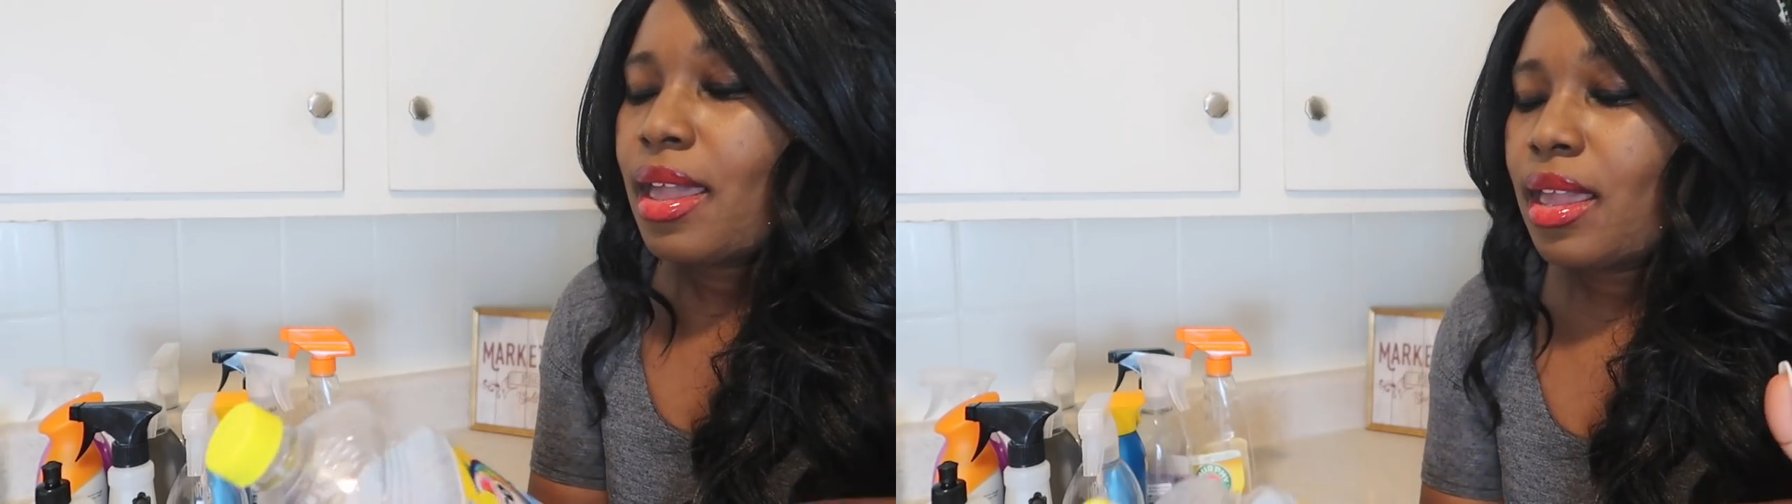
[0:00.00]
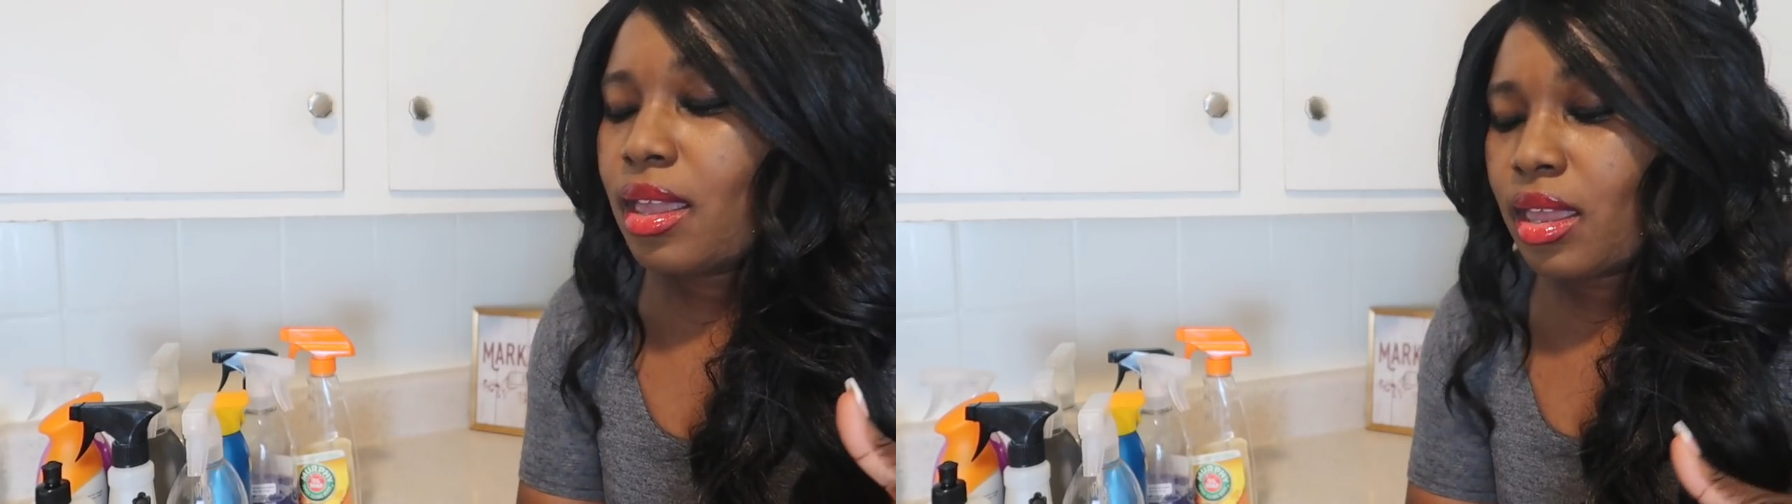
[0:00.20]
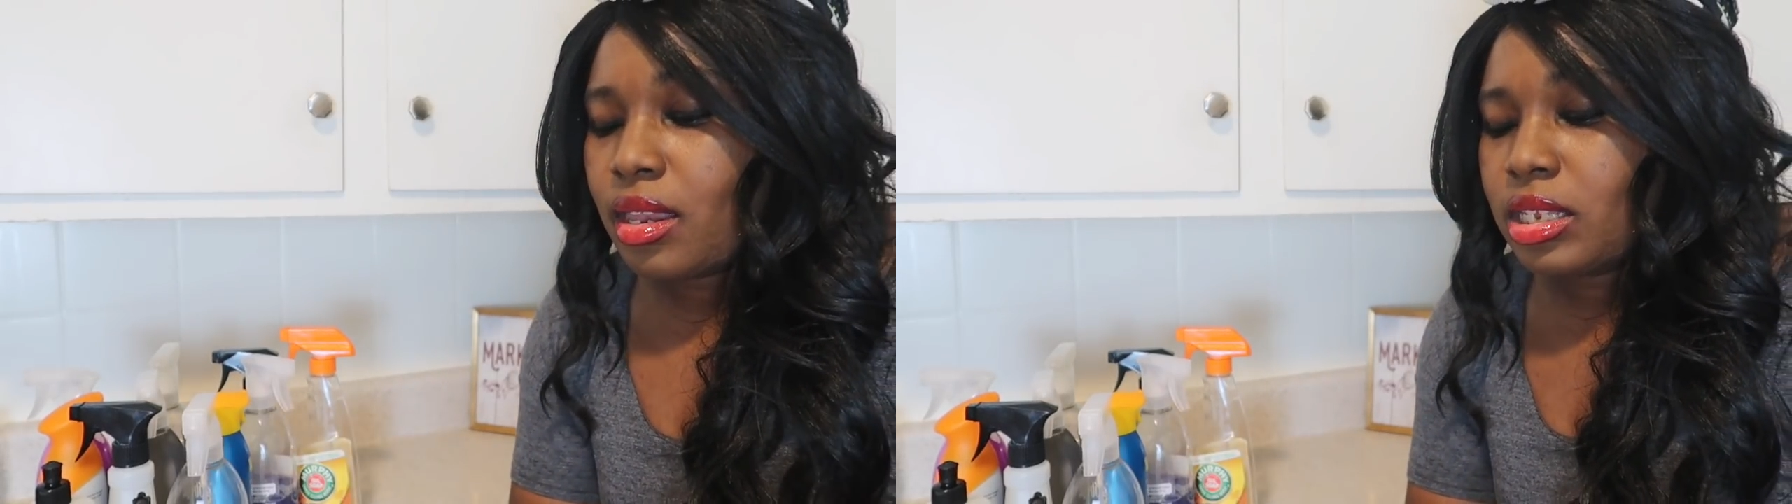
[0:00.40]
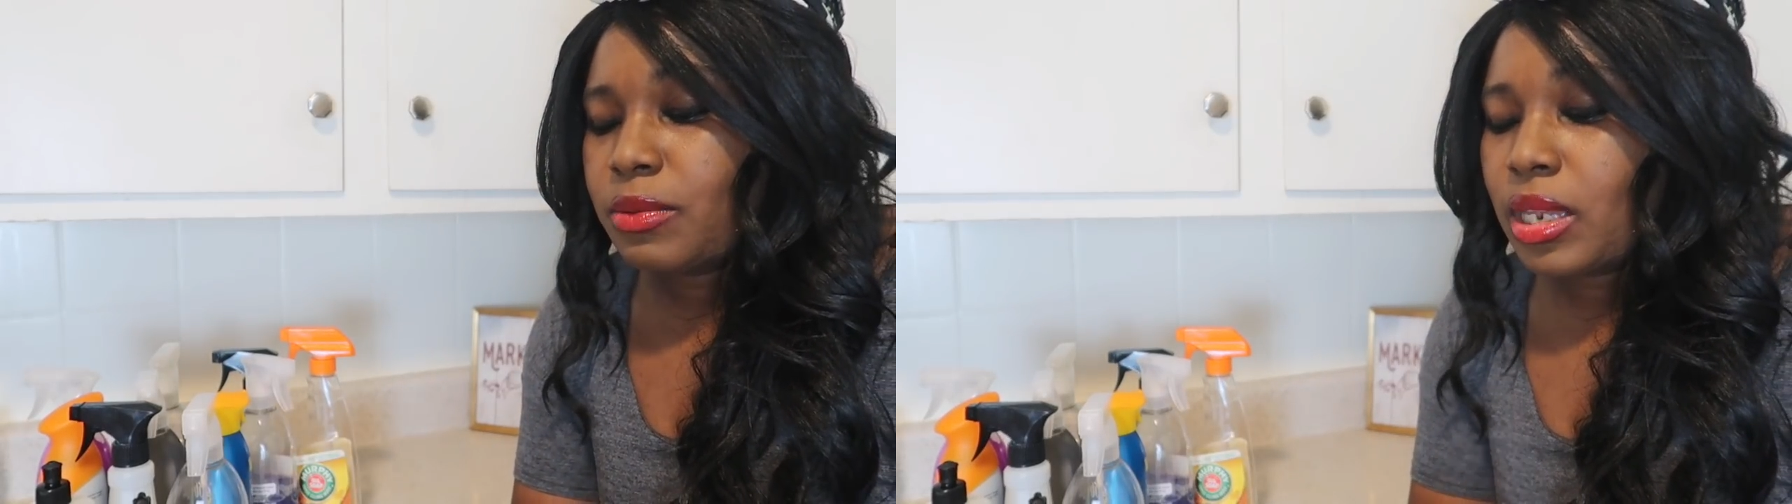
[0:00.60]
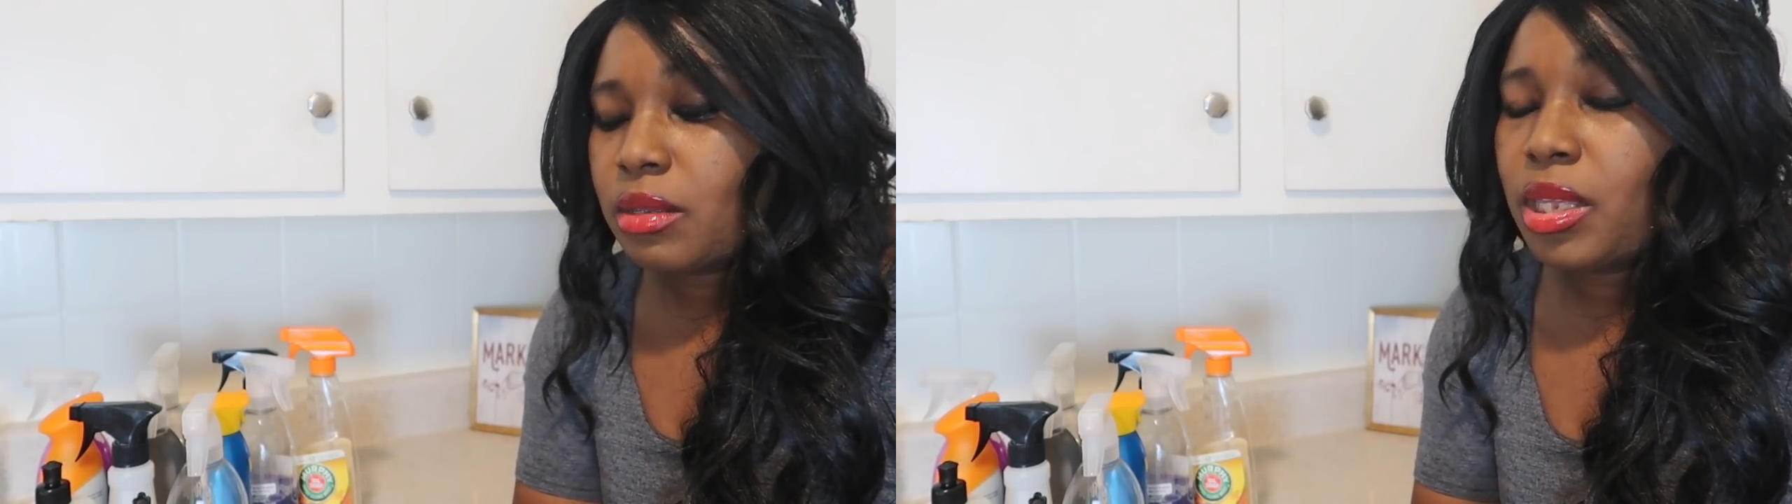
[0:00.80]
and
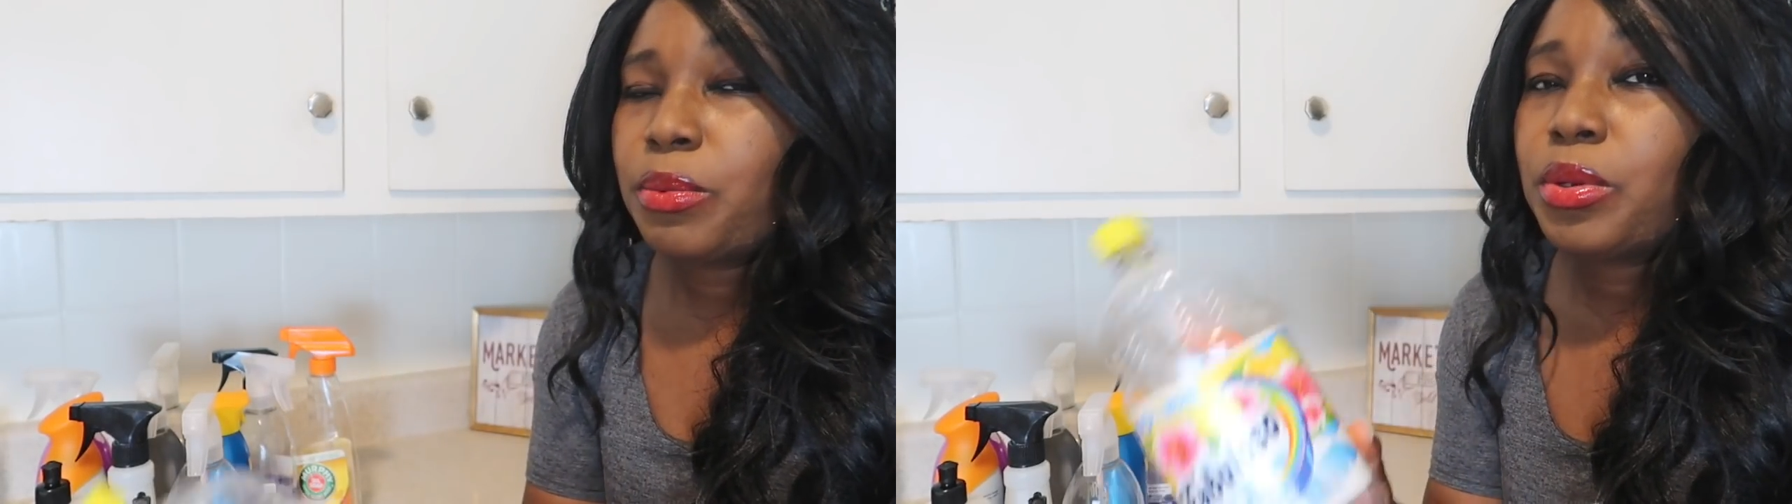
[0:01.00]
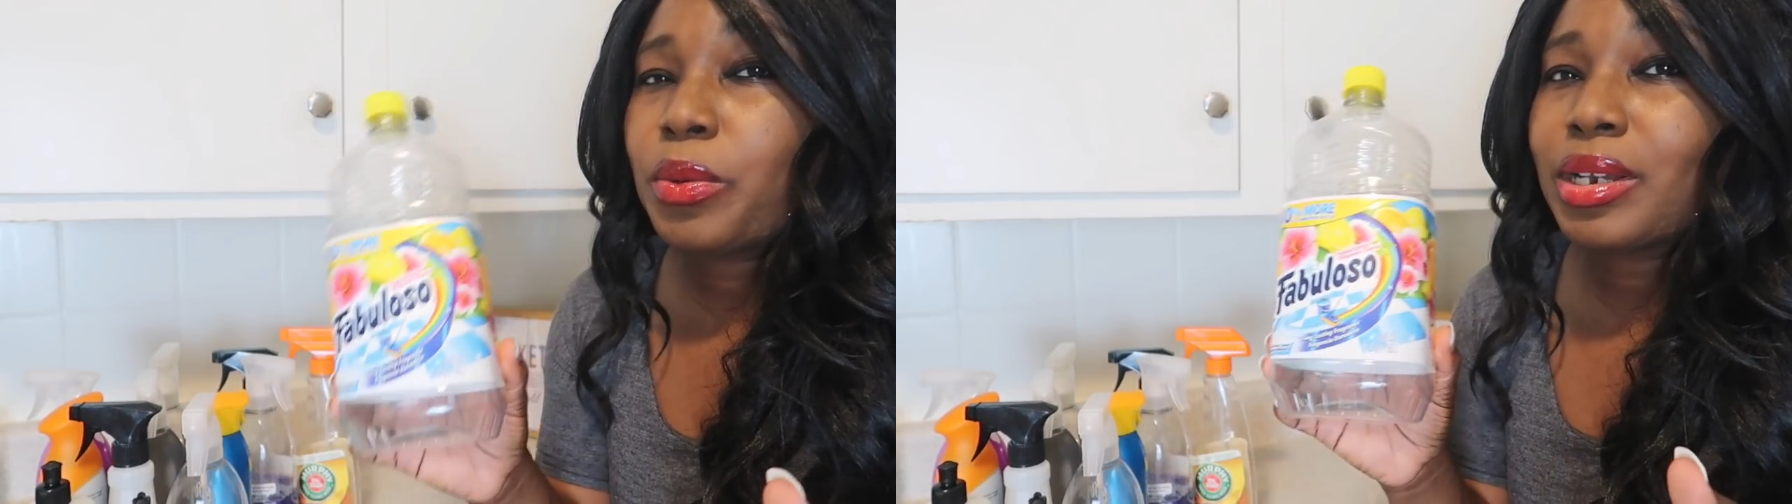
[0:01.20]
Hispanic people